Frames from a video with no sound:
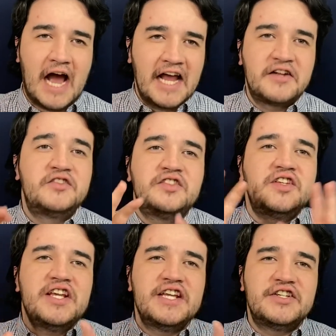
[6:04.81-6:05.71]
I could
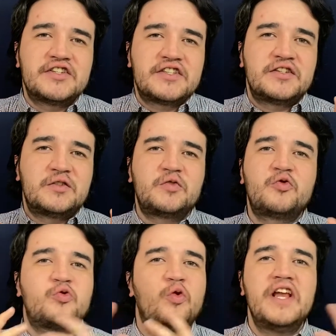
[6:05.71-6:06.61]
see just this
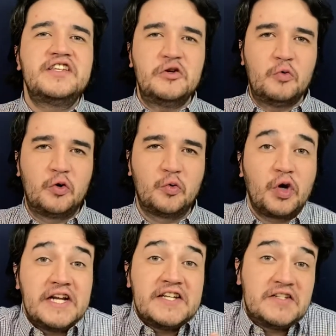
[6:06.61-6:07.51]
crazy world where
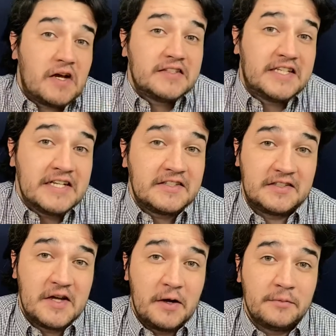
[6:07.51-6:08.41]
it does get
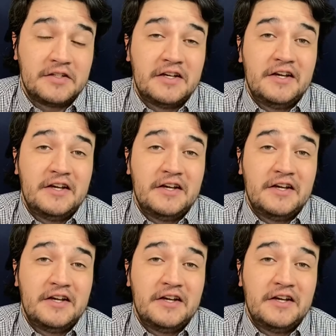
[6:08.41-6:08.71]
snubbed,